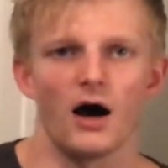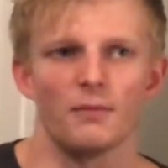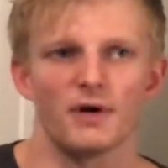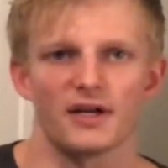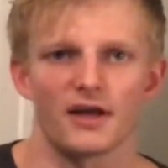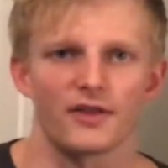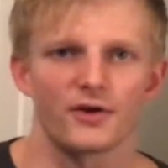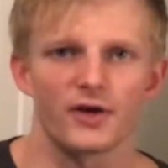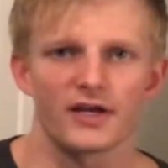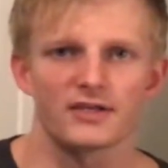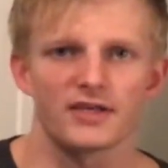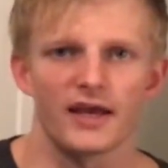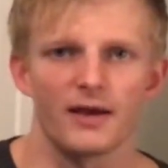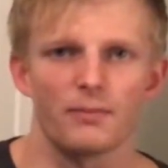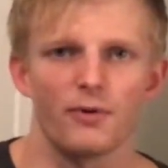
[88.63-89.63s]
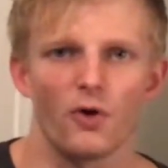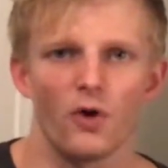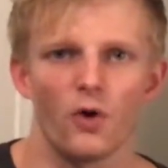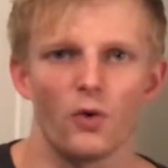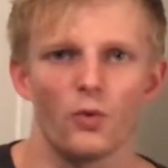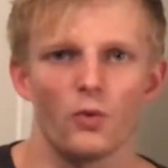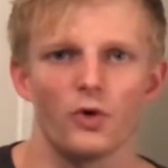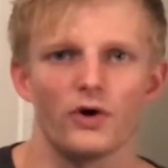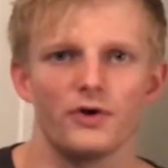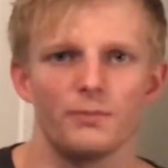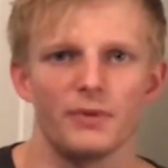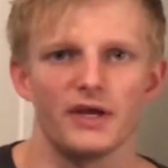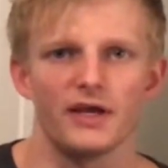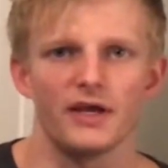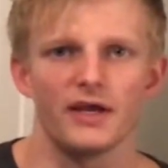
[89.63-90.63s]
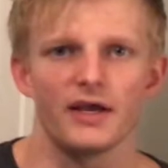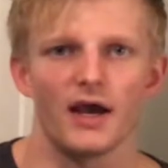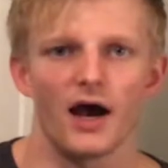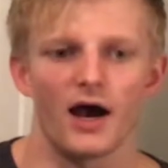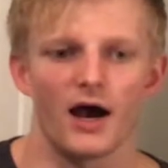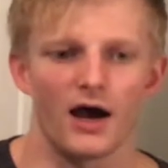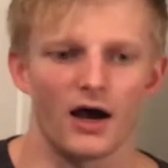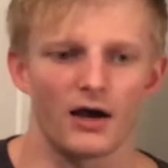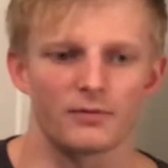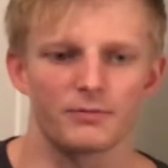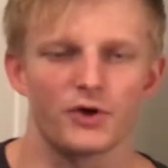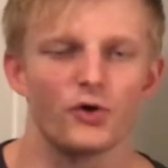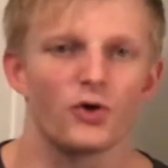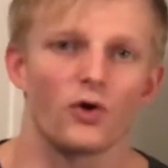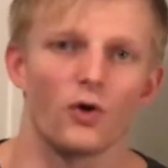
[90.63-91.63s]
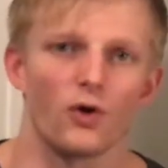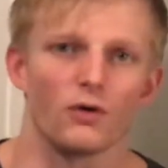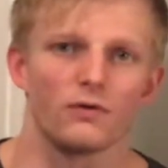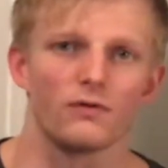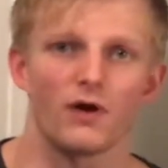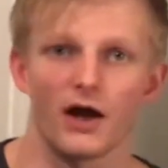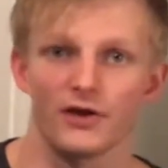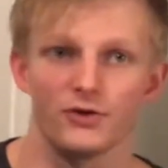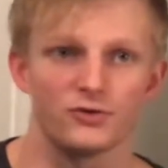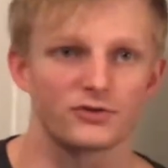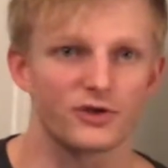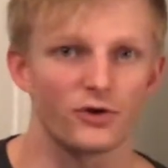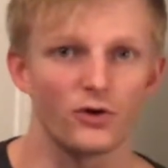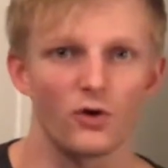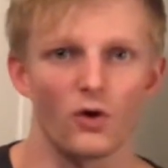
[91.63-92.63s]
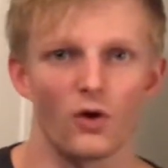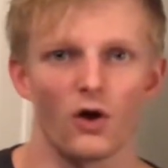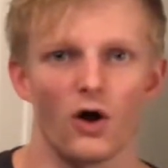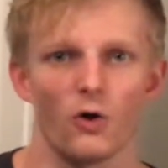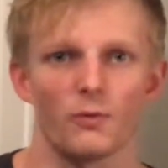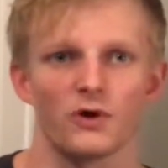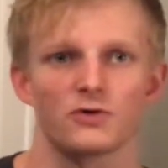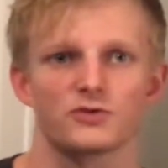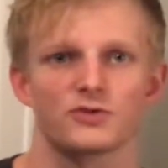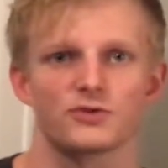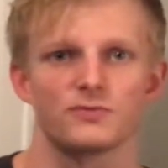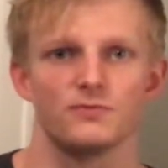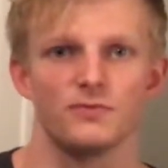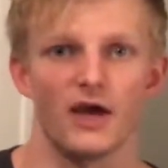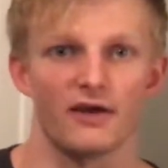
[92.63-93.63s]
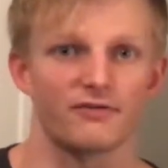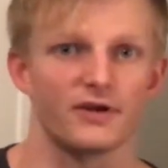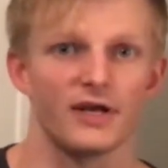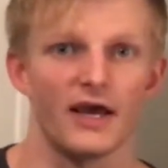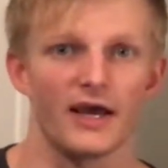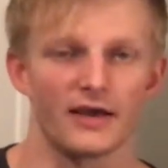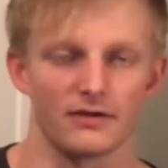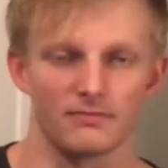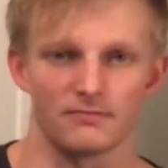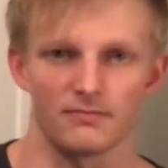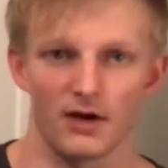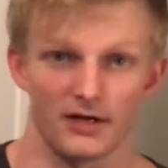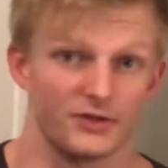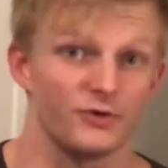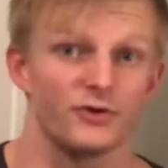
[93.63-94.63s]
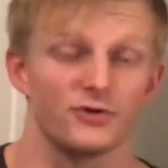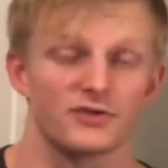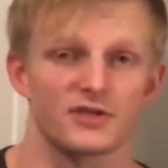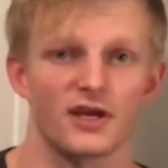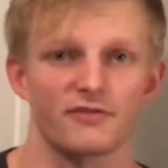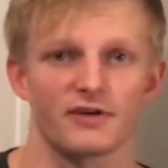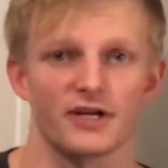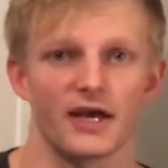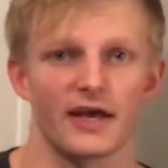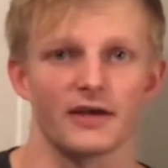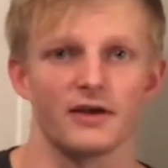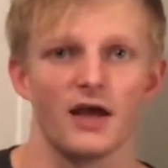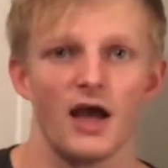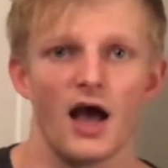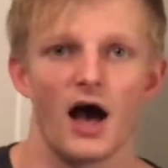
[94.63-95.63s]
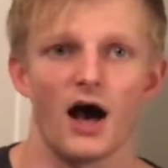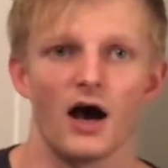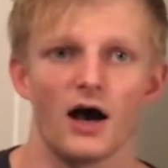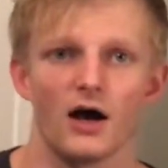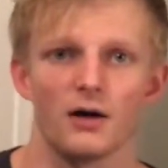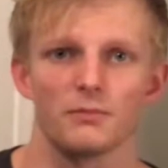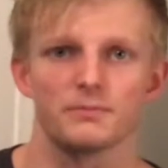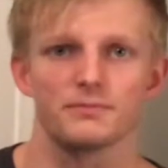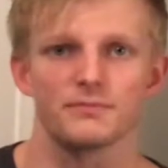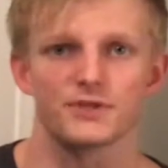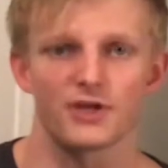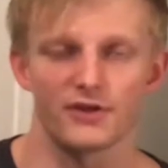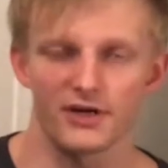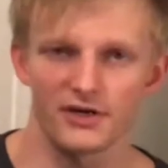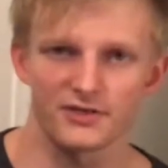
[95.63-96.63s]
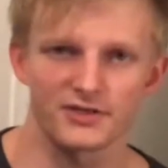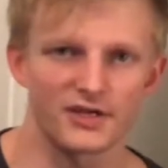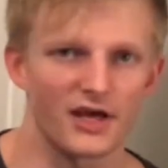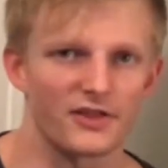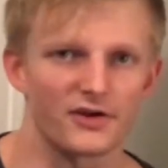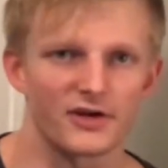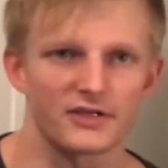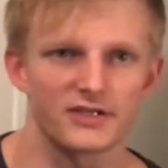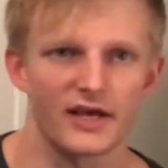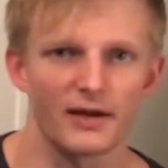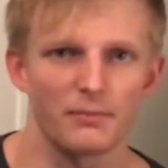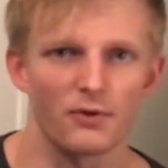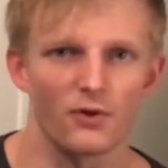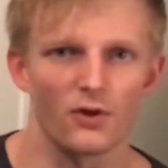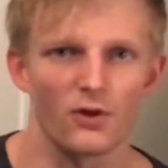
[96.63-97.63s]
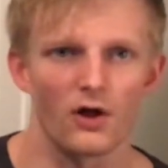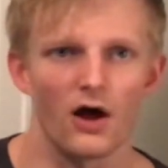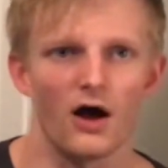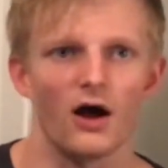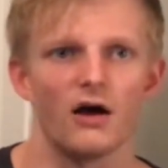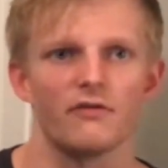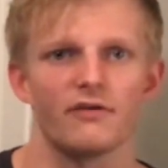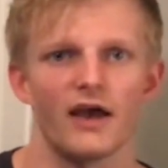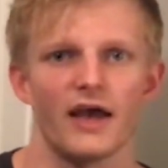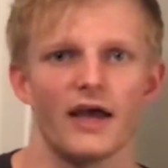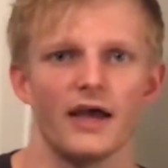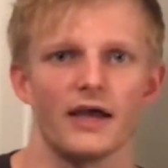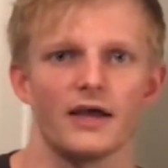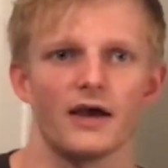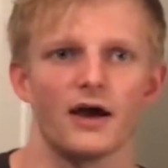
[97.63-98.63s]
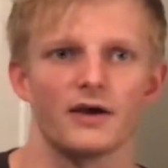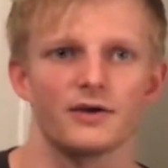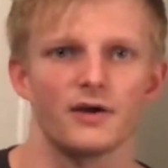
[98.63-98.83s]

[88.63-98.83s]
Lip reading: Another example would be Google. I use Google almost every day. I do use it every day. So there's another example of a